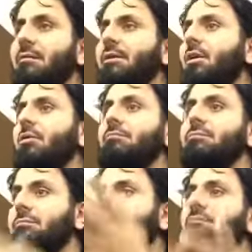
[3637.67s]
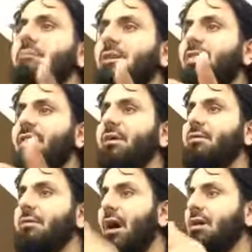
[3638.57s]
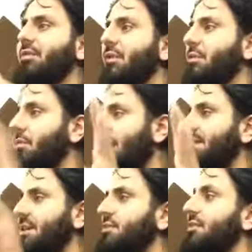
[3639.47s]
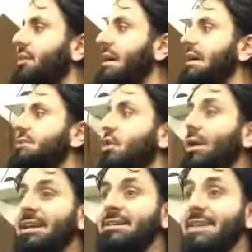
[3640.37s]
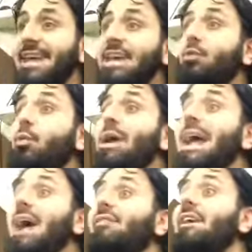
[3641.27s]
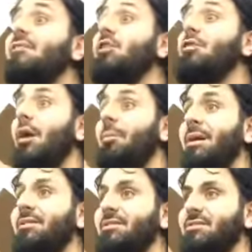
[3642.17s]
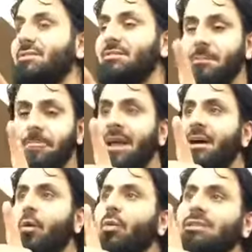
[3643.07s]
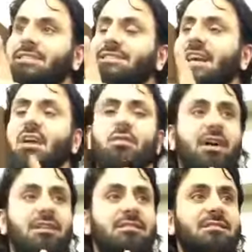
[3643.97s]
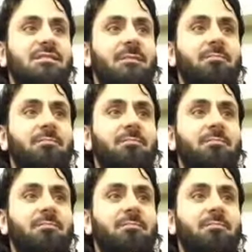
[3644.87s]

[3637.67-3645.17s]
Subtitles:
you know, kathir, aktharu, etc. So indeed, we have given you the abundance. What's the second verse?